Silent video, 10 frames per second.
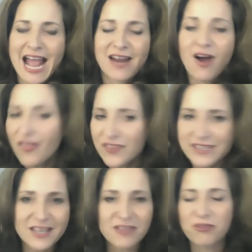And all
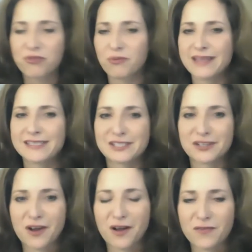these other threads
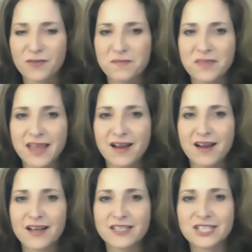took off from
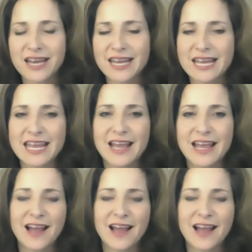there. Jenny,